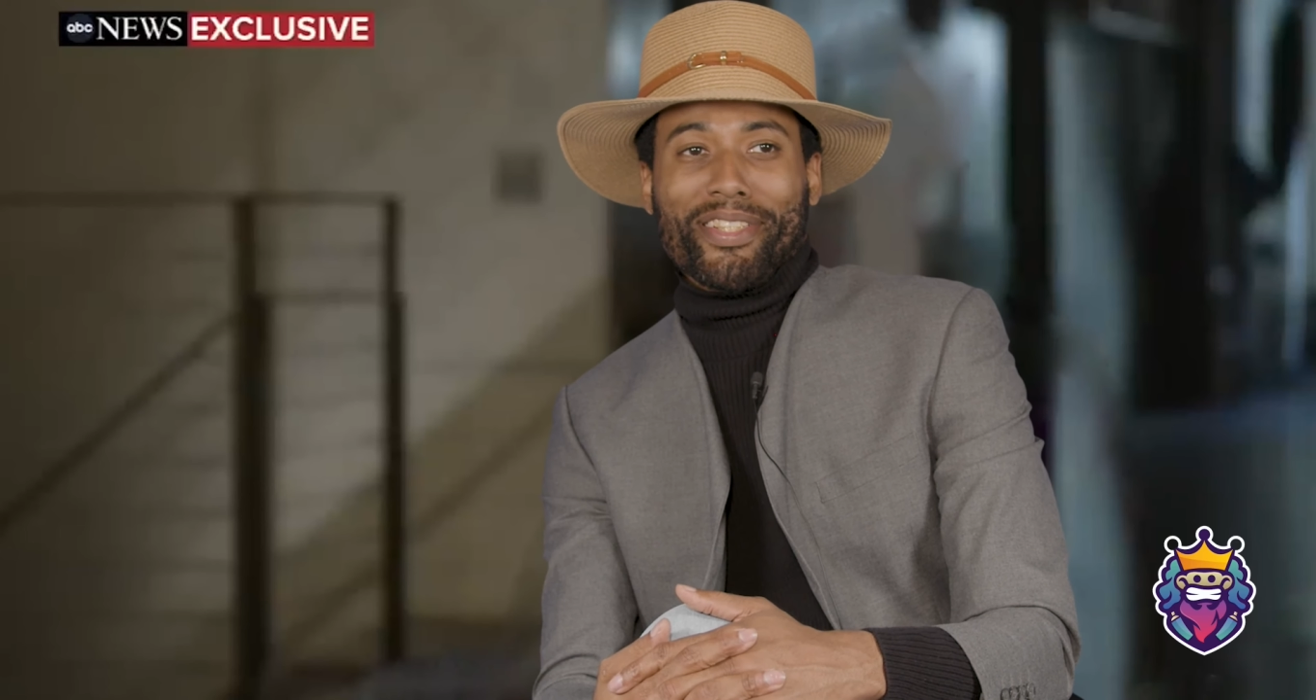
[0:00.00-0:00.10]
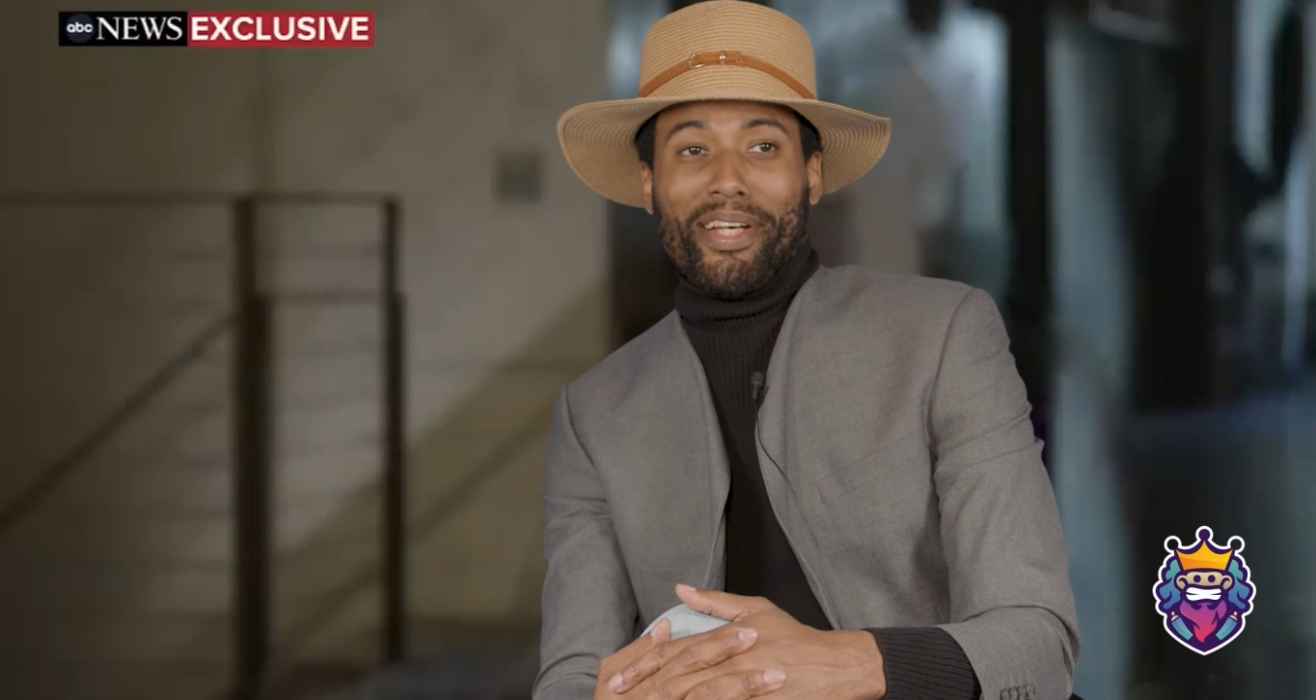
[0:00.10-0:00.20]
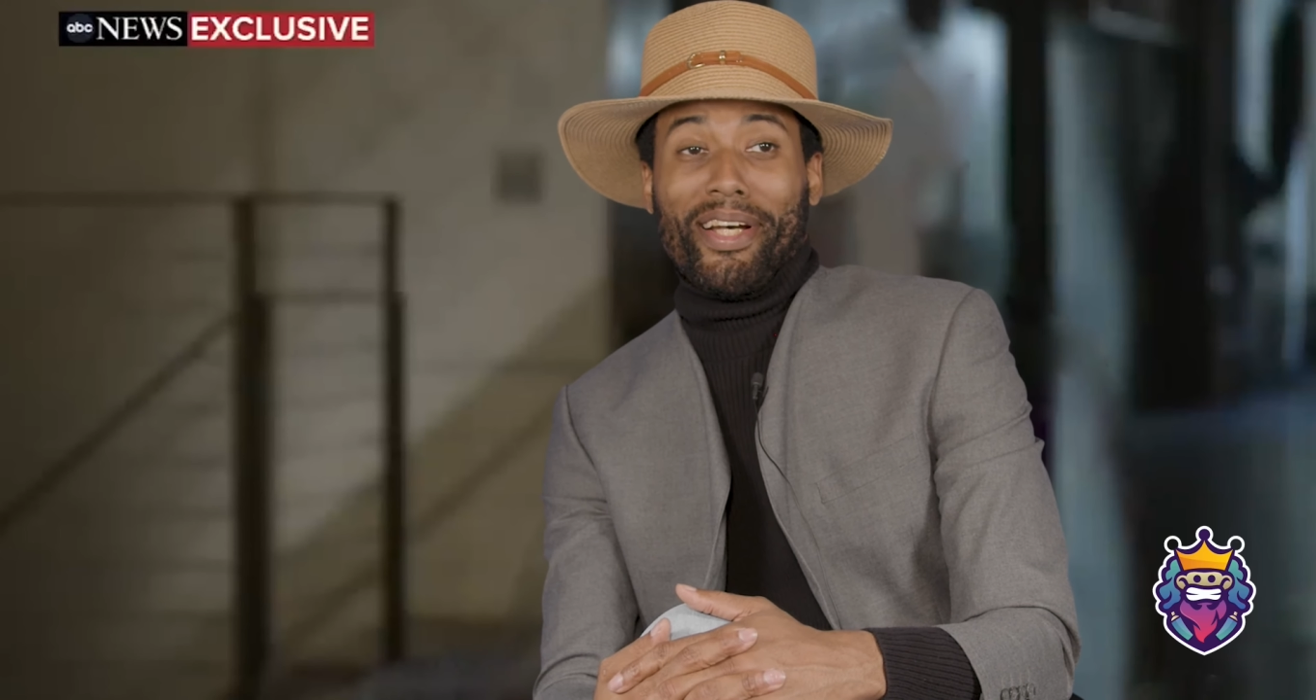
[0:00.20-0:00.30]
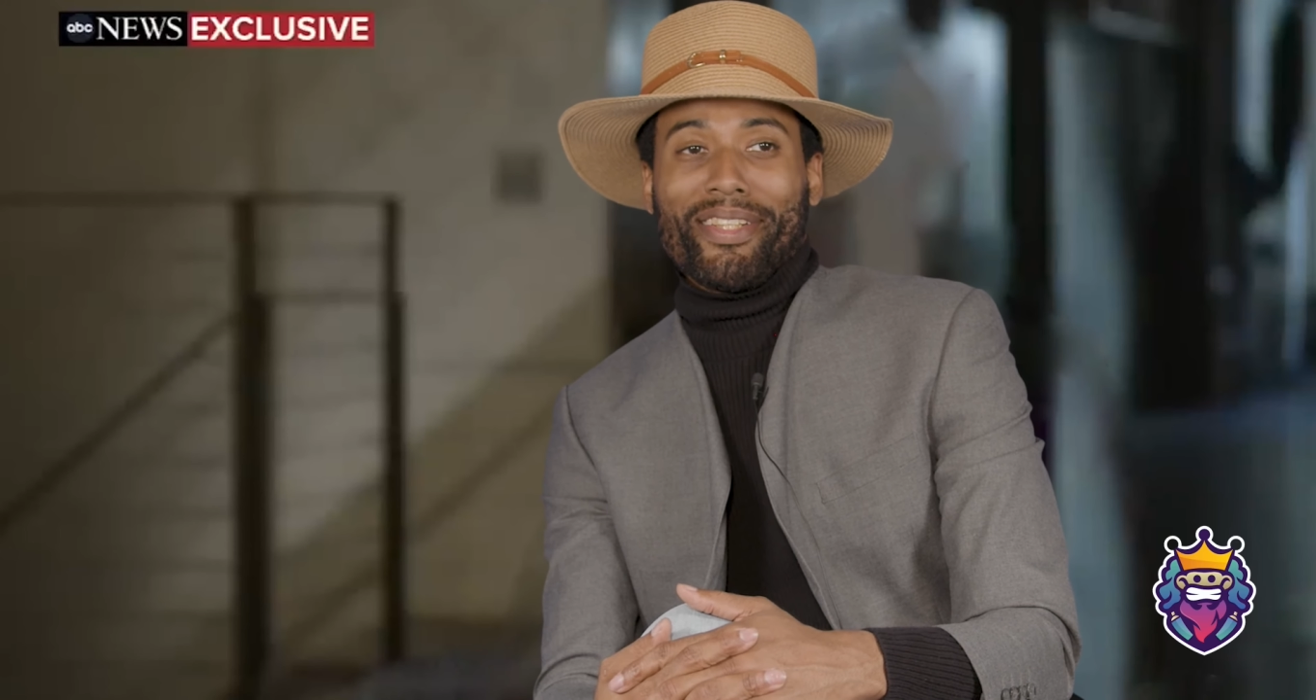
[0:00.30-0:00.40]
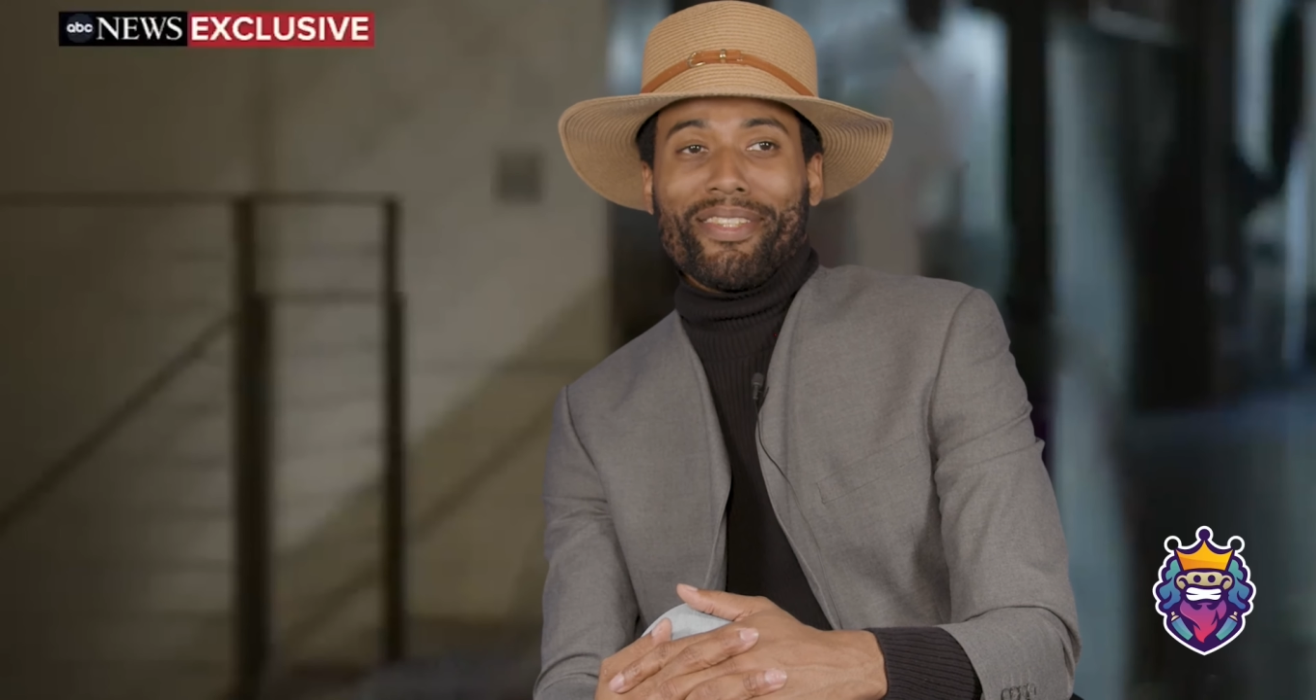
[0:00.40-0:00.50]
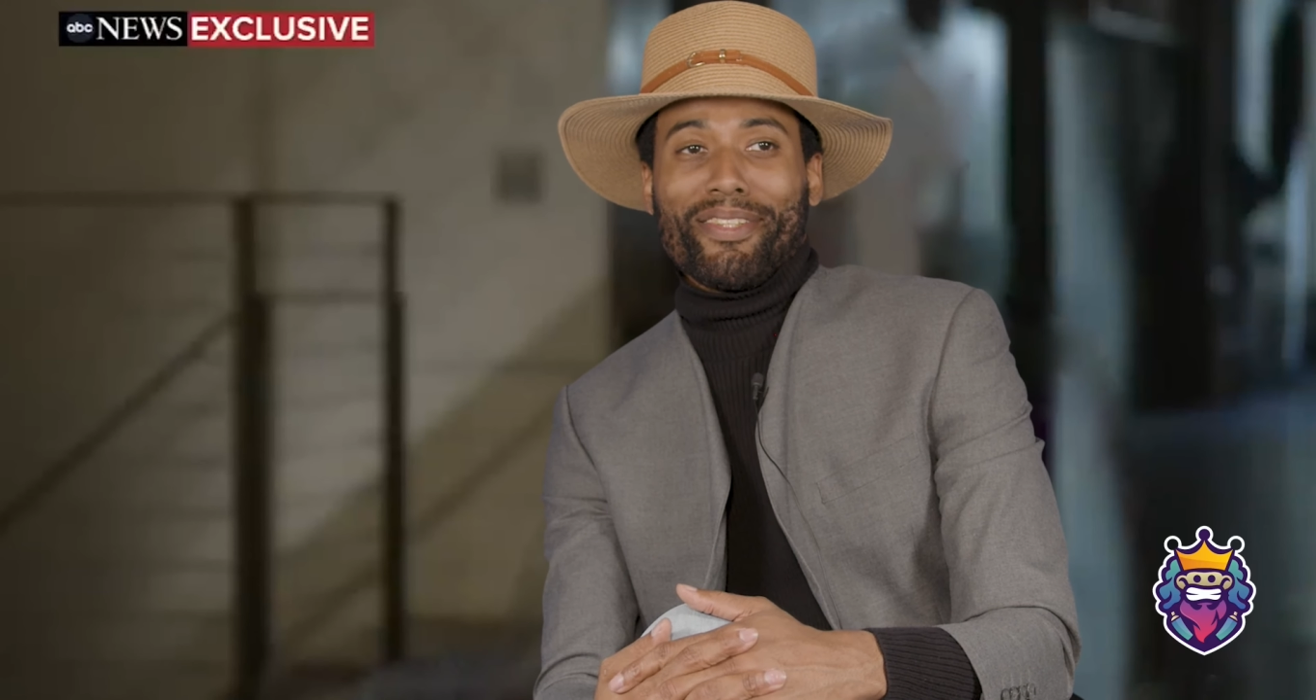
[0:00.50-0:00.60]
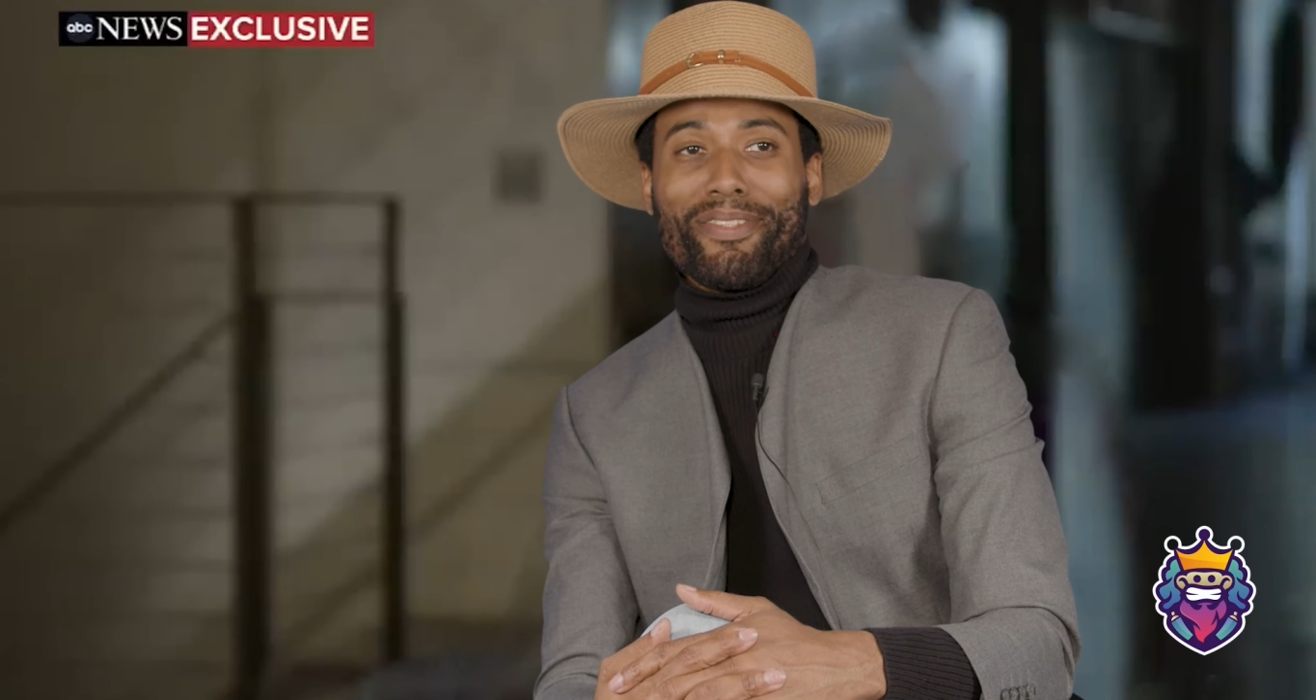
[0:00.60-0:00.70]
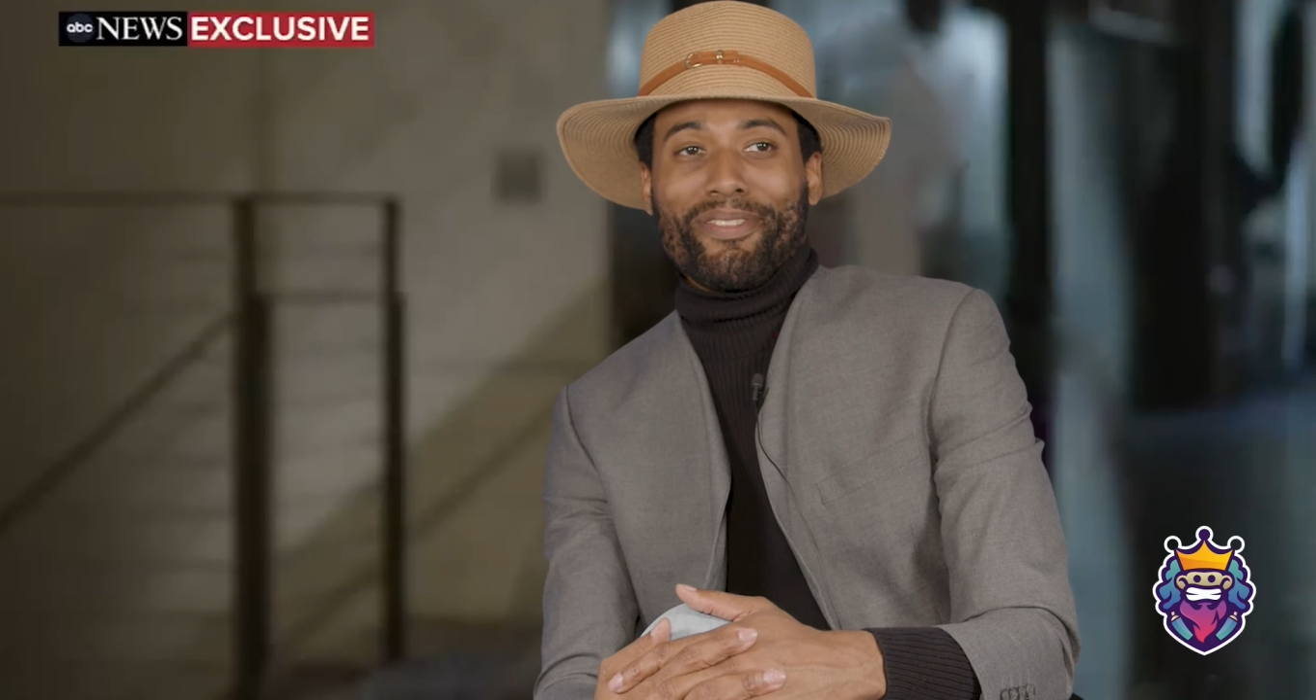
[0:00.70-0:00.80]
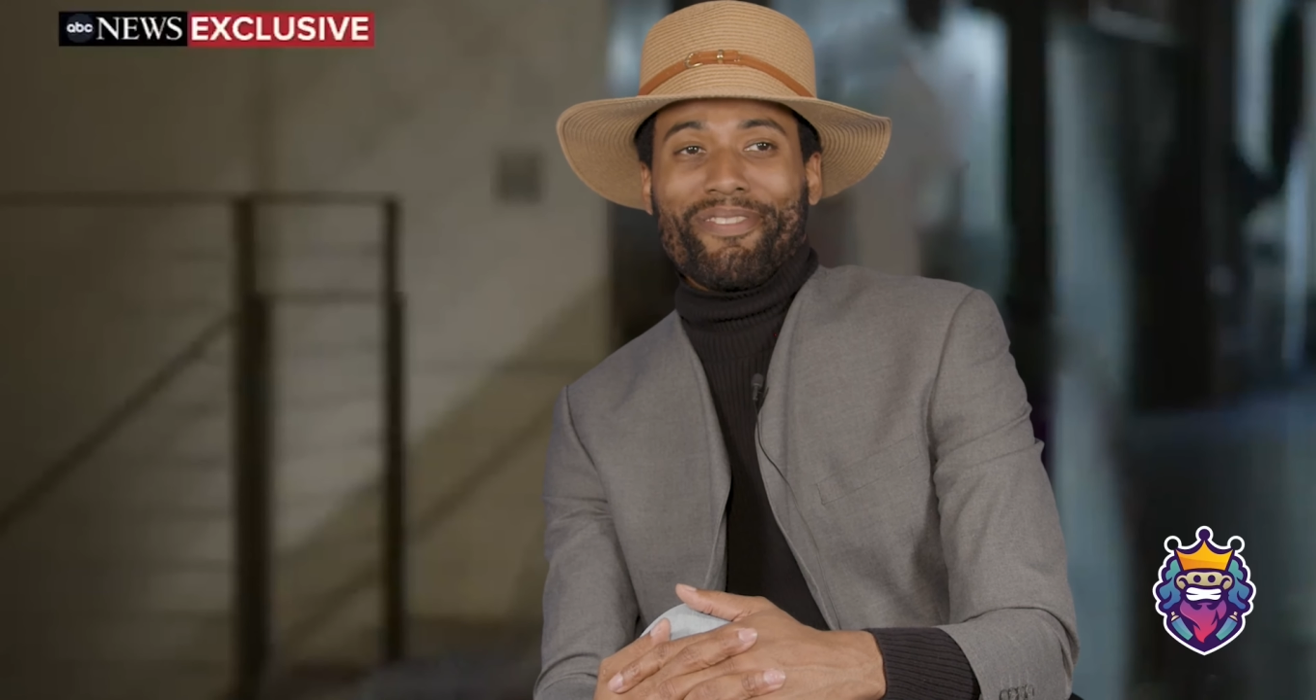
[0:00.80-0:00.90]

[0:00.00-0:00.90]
Scott, you know.